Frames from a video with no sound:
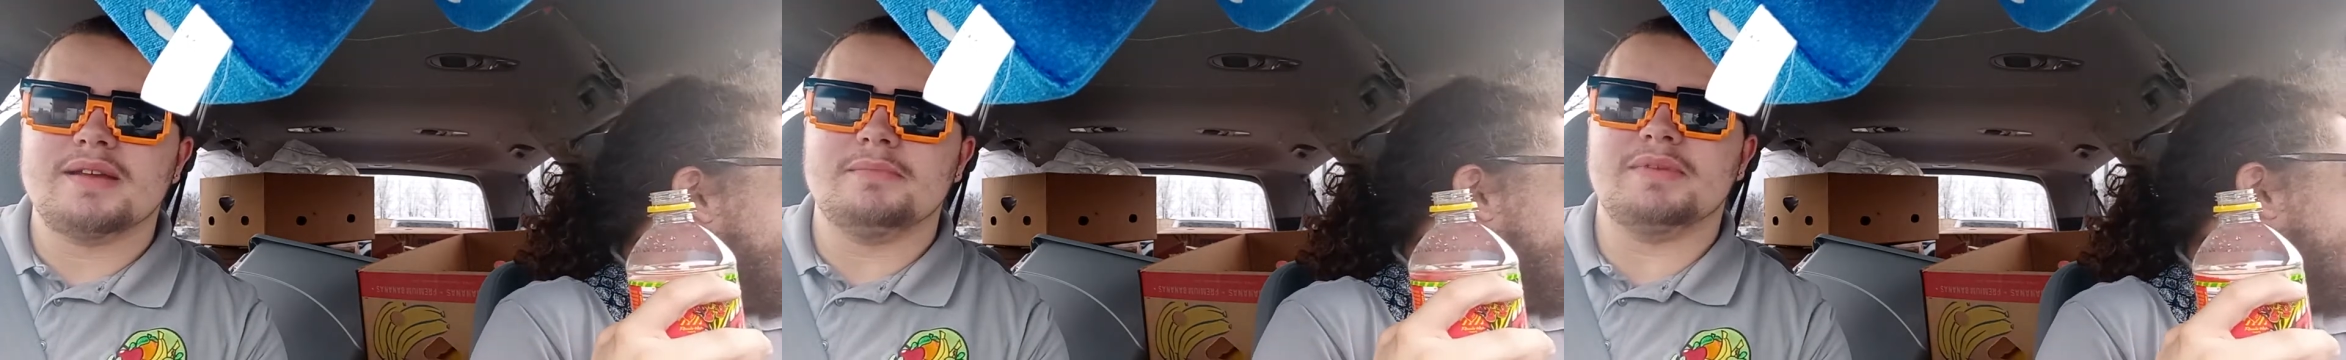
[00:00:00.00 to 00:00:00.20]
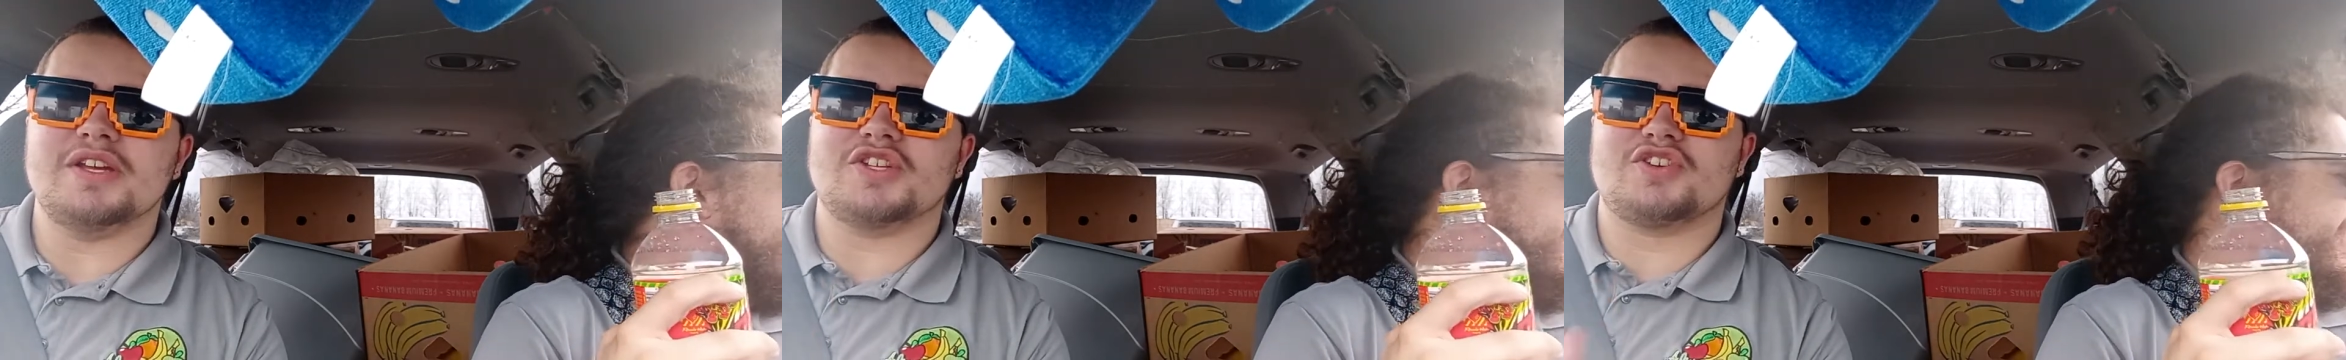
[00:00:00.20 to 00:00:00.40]

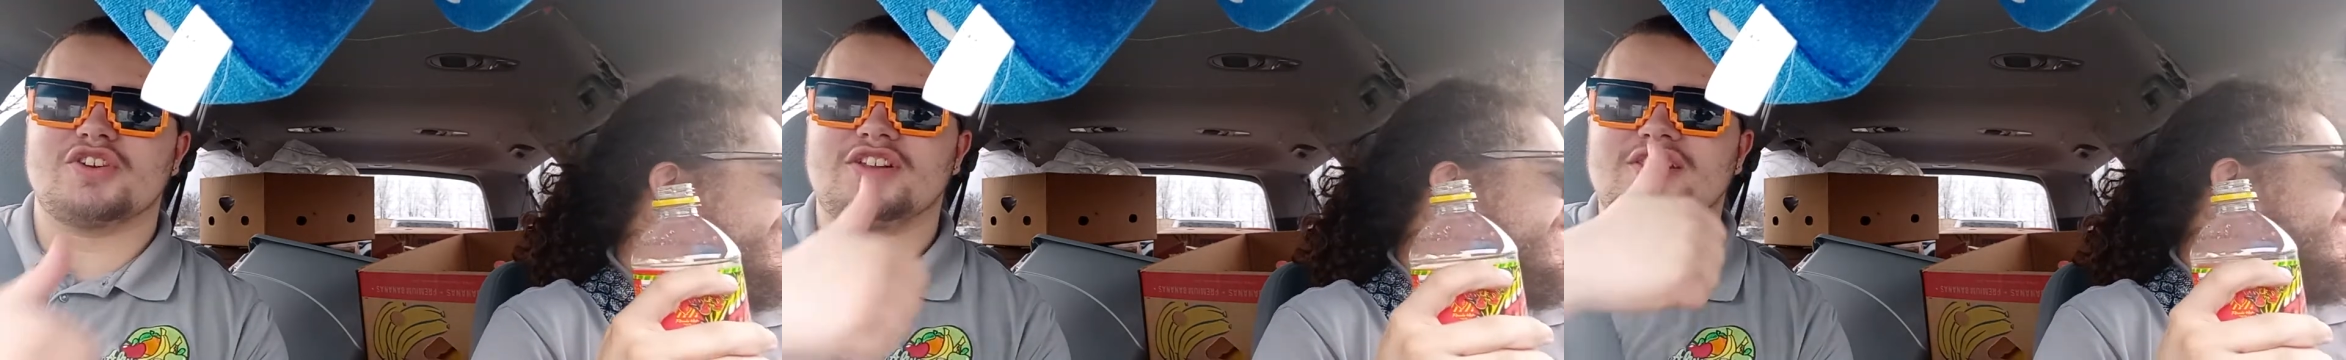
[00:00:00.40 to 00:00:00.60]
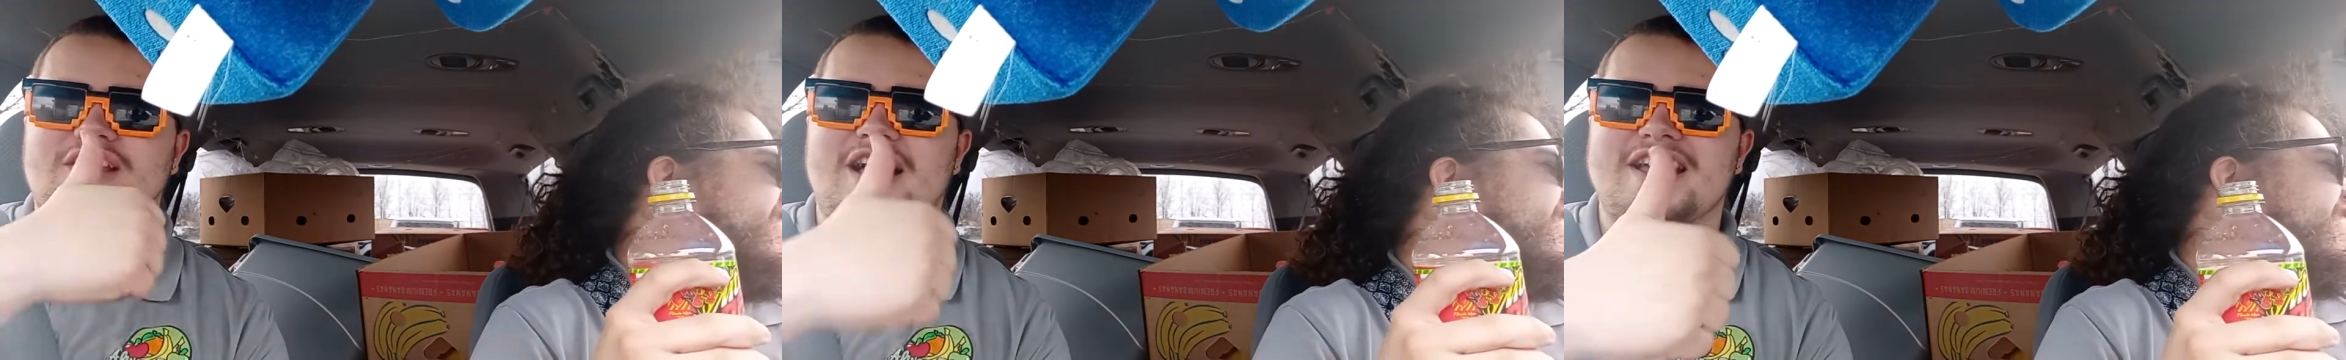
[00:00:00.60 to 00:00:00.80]
Be sure
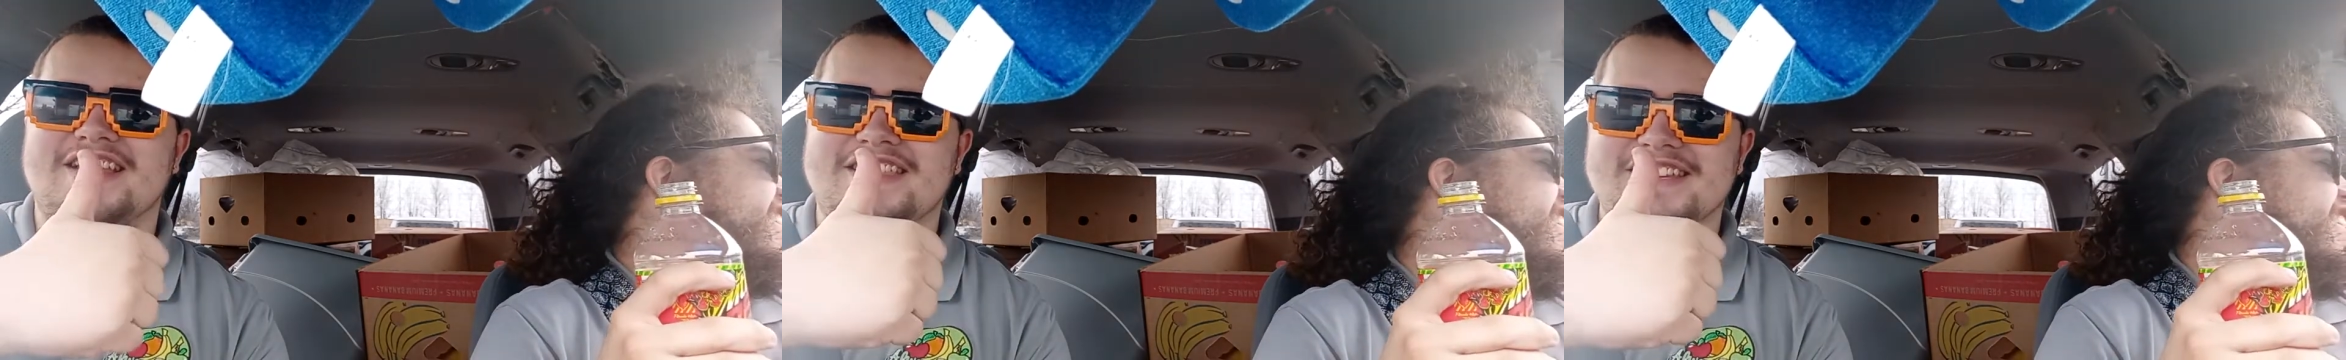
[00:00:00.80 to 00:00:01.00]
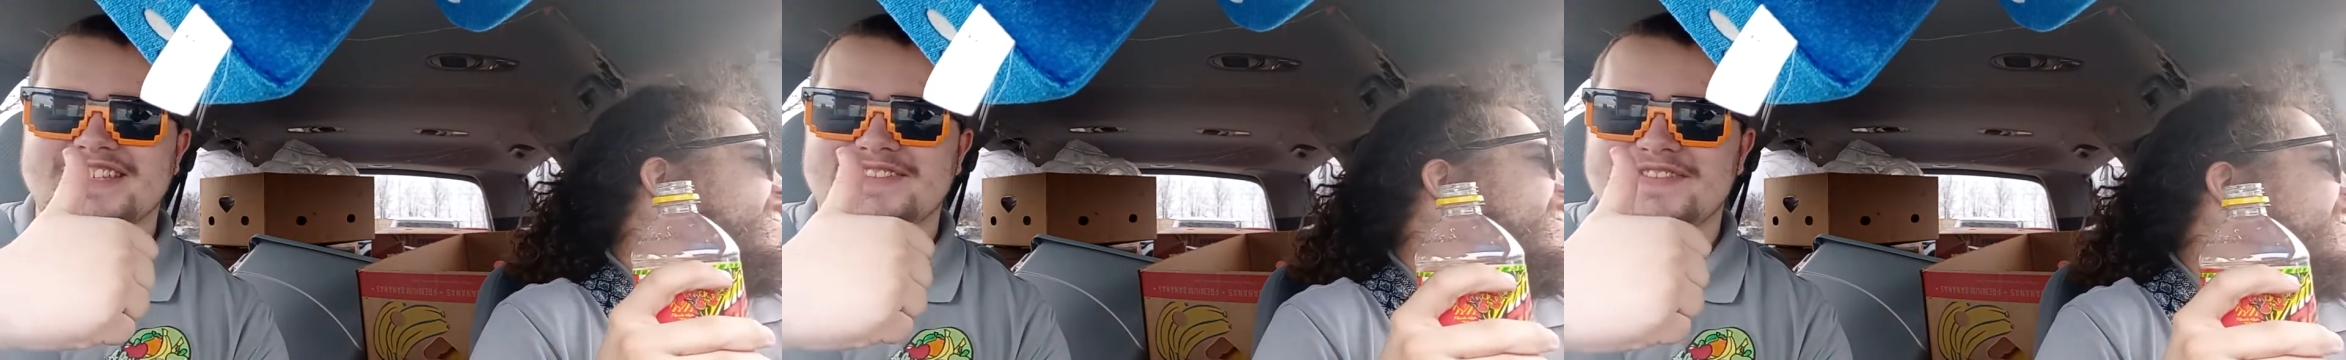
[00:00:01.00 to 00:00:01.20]
to like
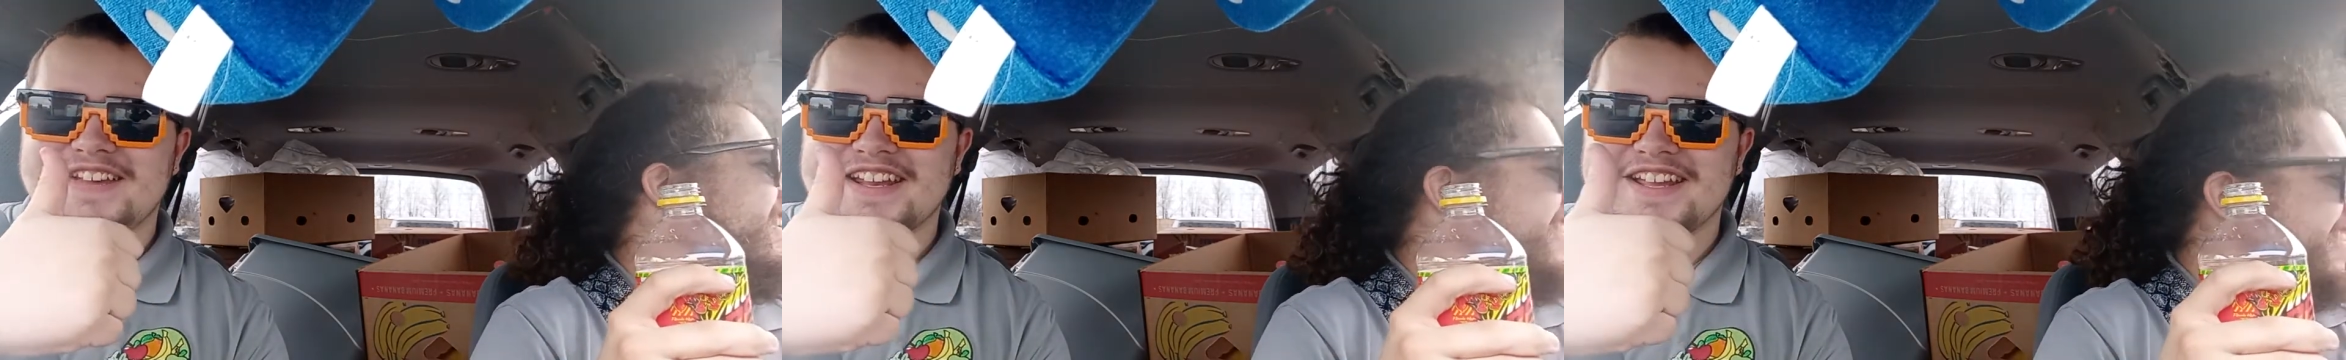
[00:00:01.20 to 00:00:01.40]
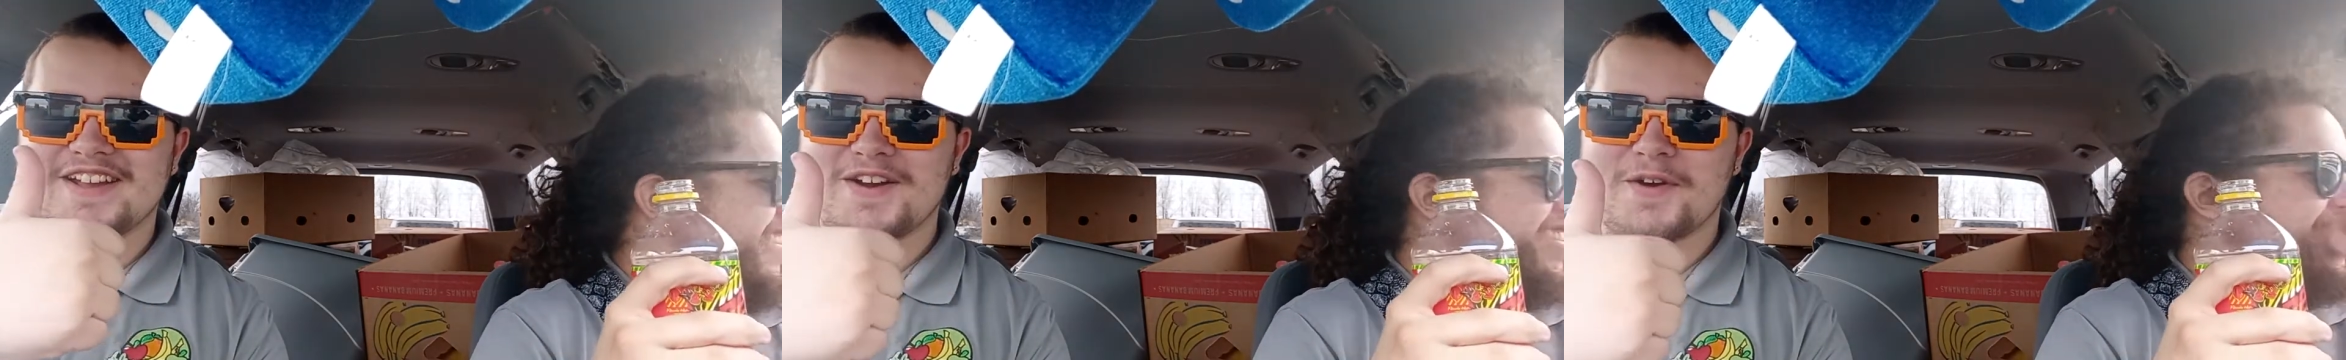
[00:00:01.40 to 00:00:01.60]
this
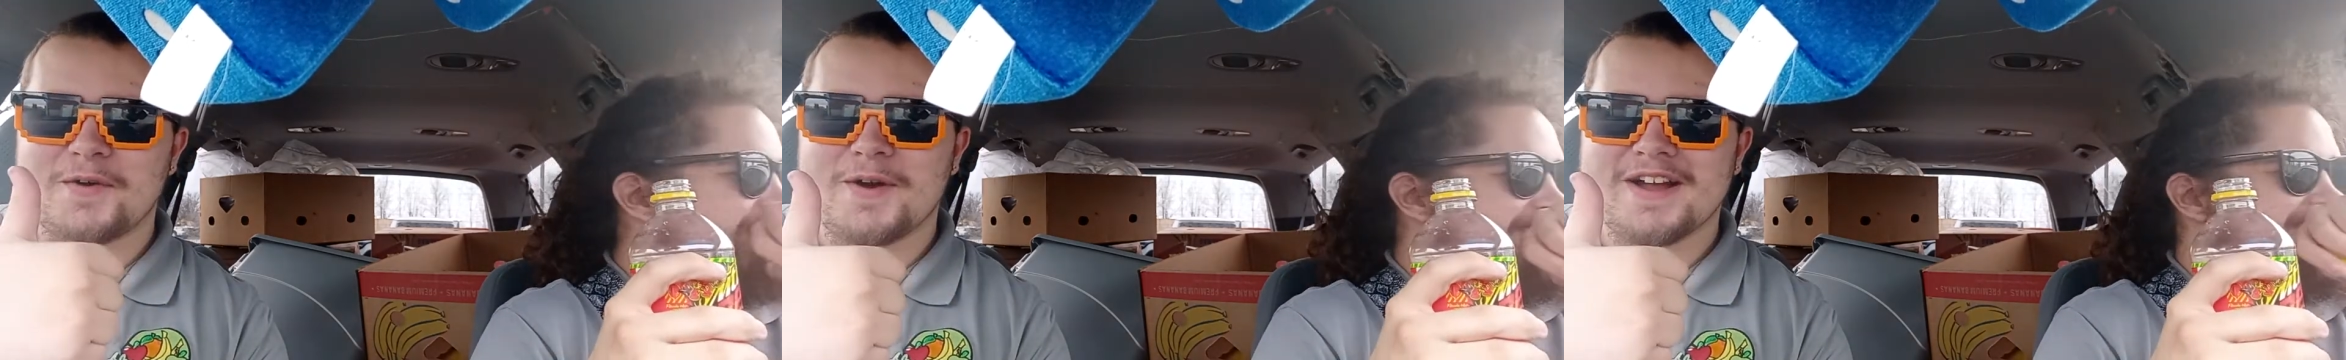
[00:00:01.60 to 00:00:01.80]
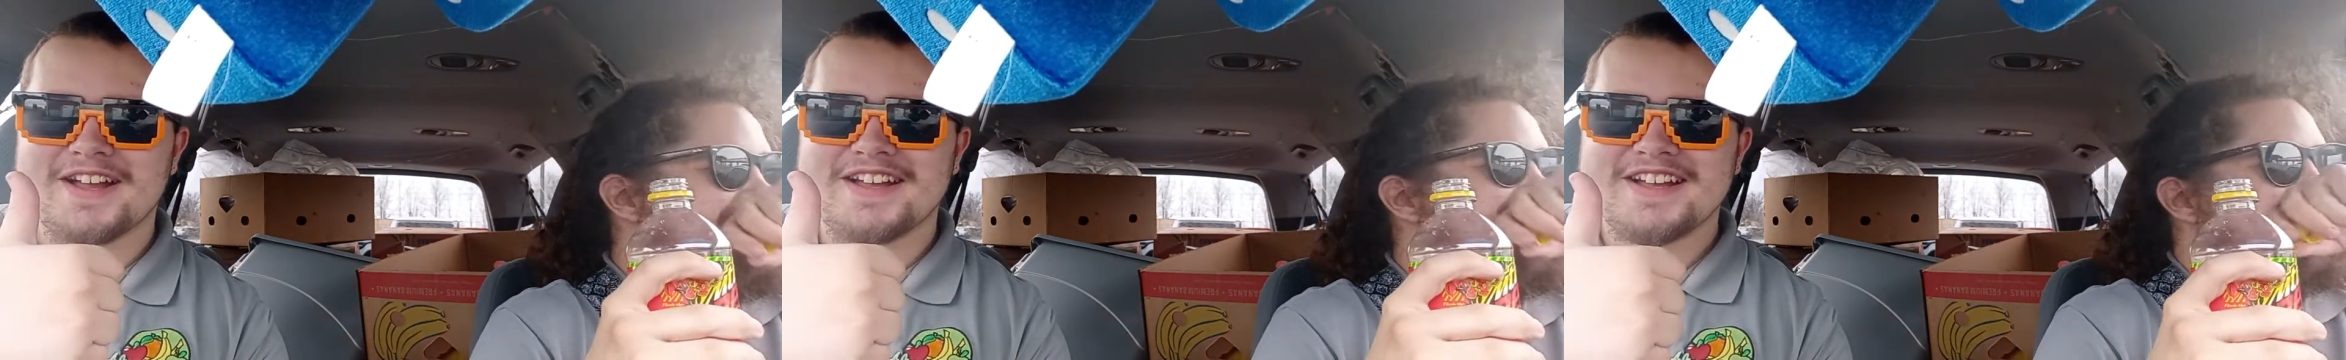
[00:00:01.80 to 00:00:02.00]
video.